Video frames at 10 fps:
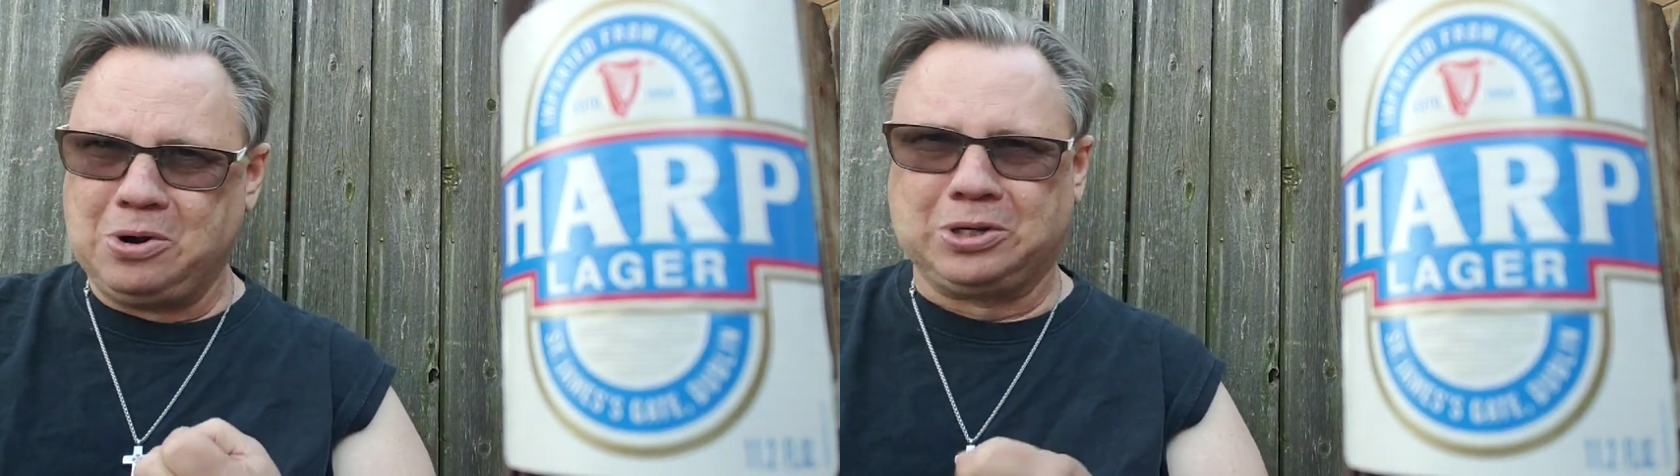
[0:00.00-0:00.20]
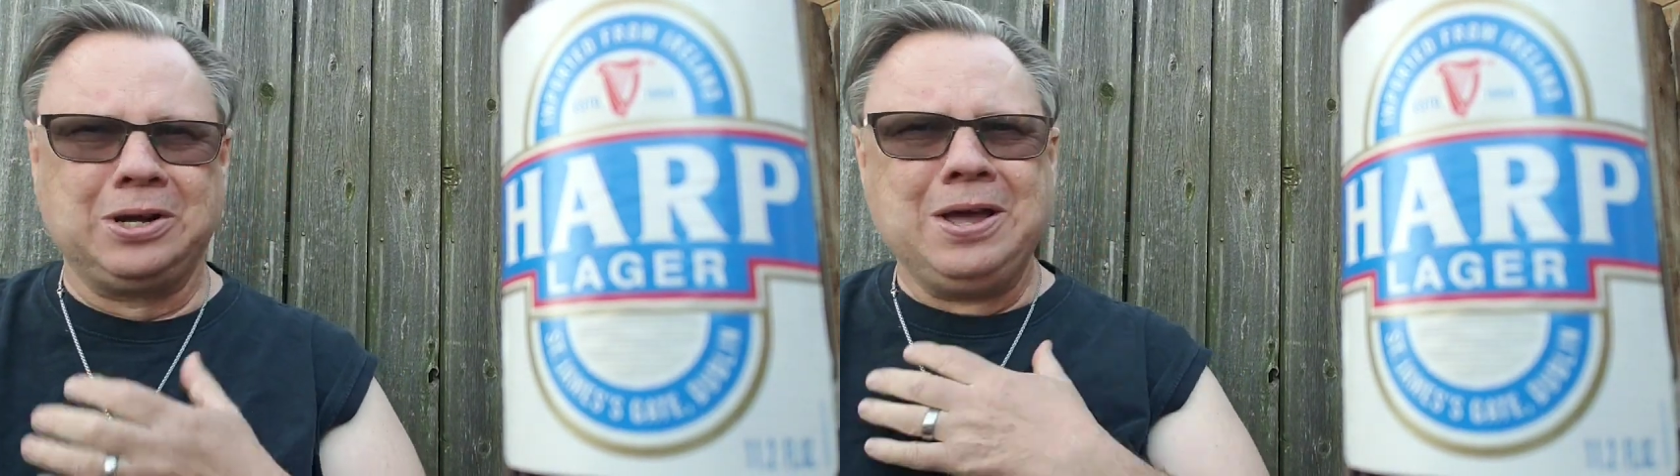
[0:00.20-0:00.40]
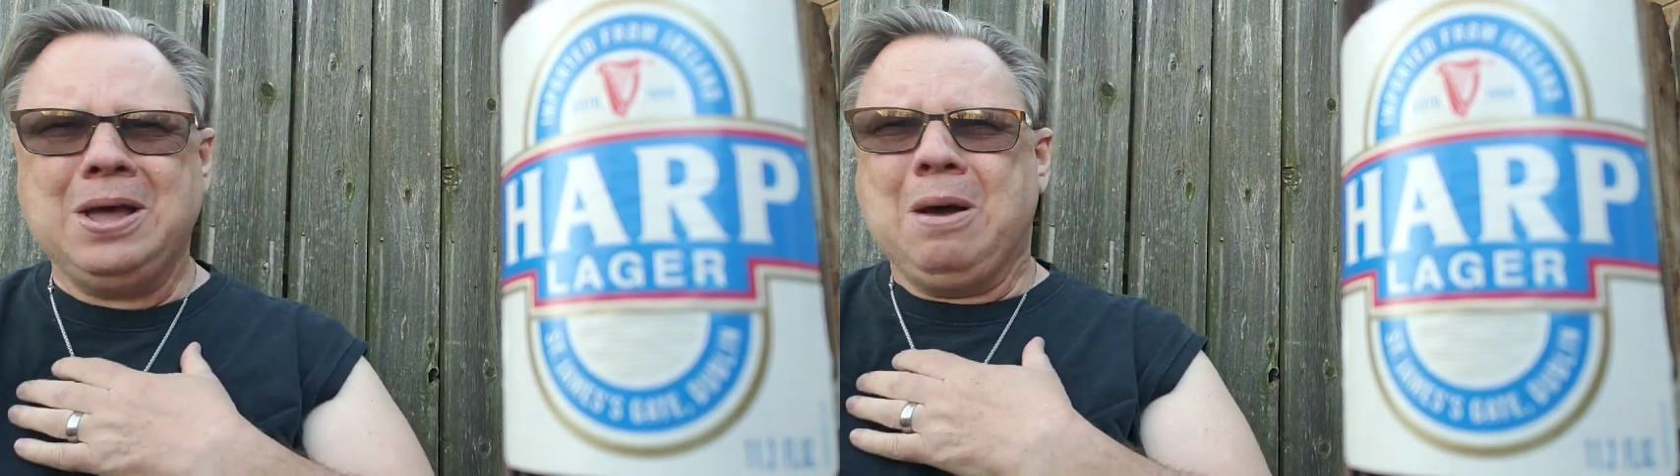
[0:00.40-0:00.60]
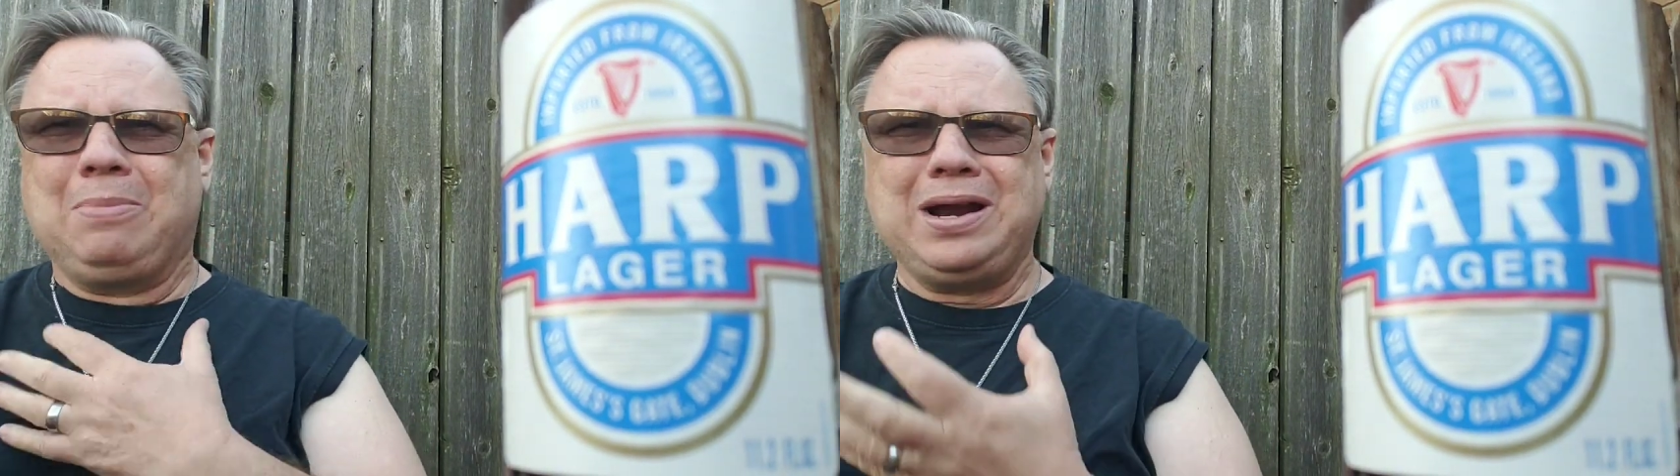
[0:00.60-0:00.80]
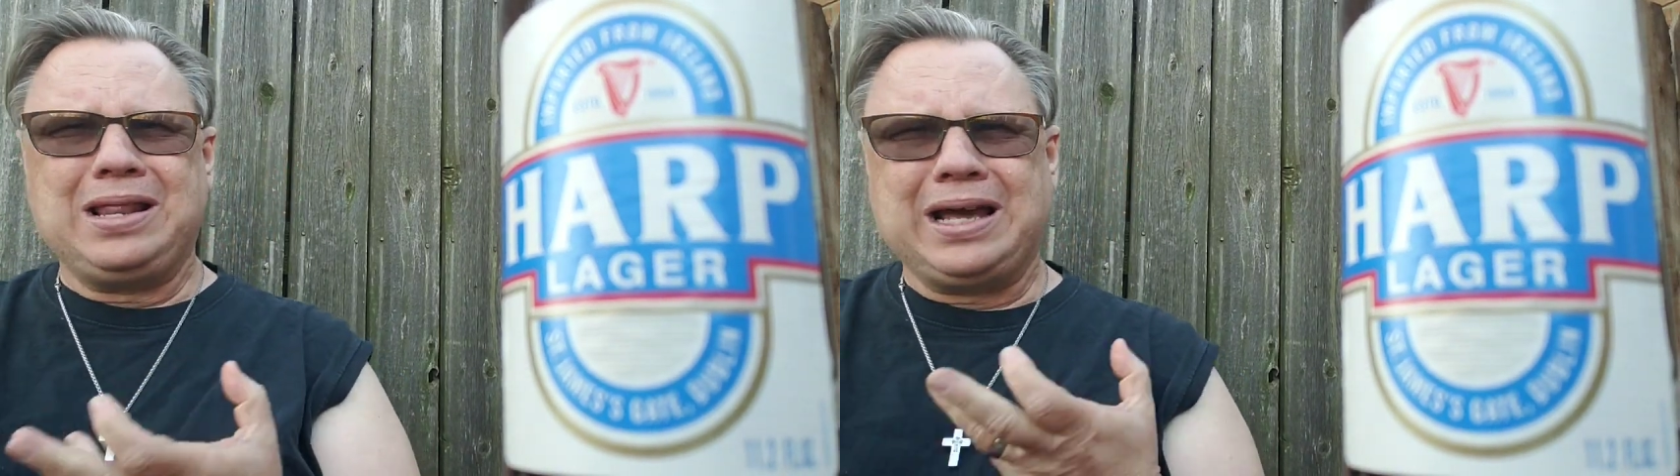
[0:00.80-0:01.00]
notes,
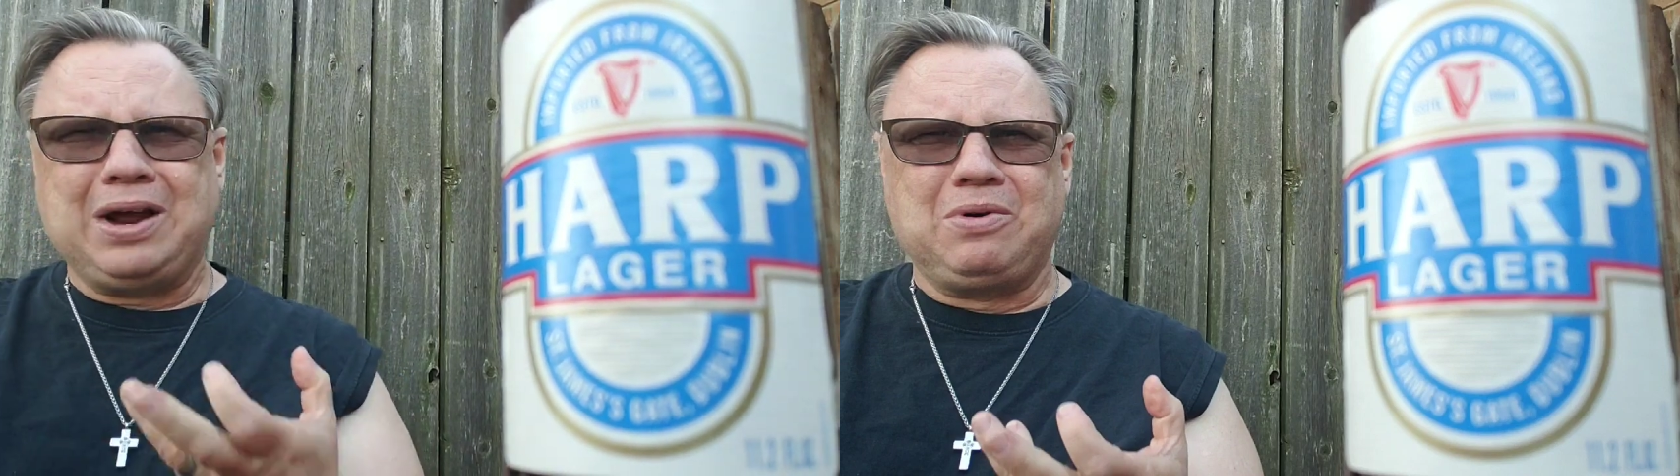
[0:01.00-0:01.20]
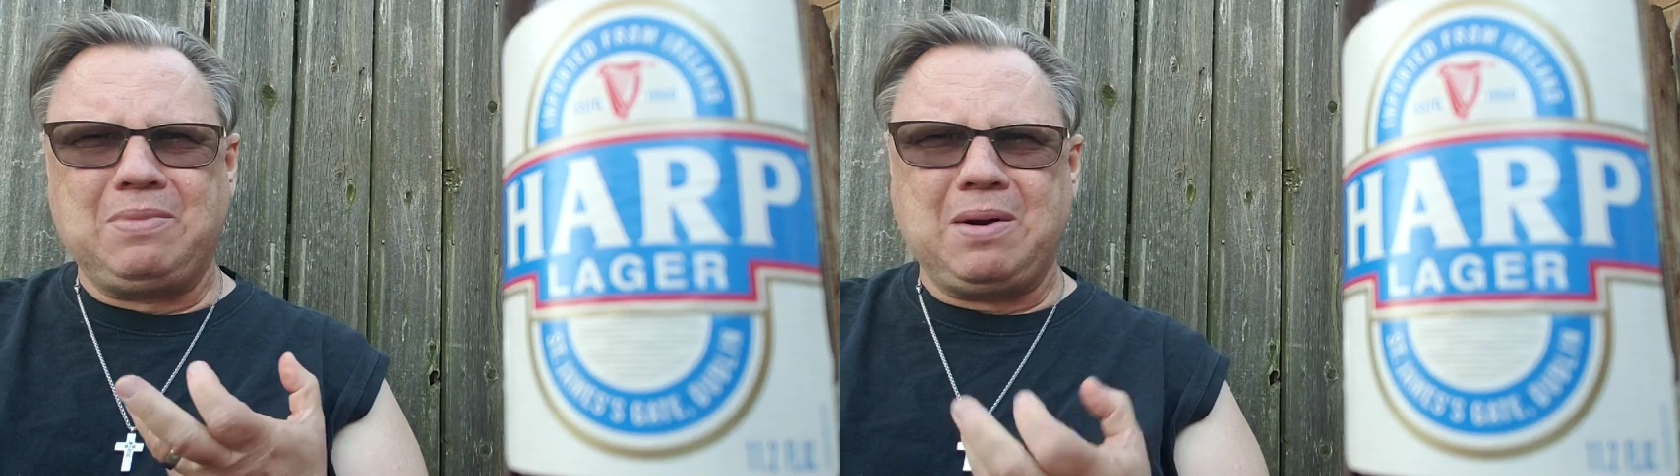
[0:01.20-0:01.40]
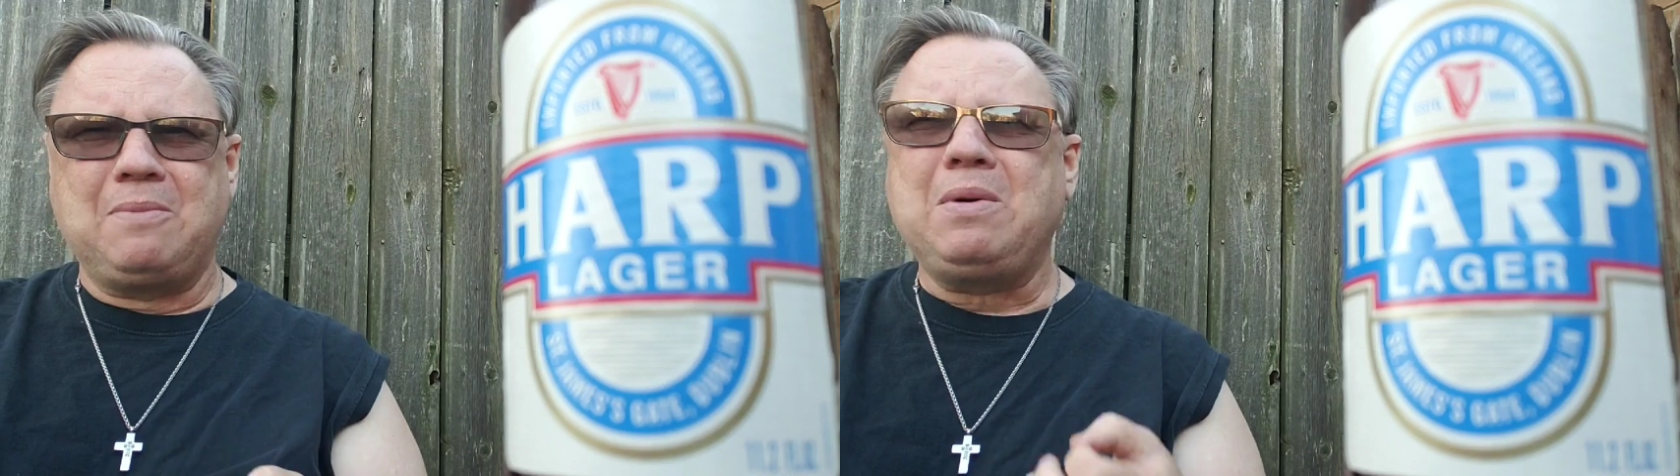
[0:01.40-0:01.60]
but not like I remember.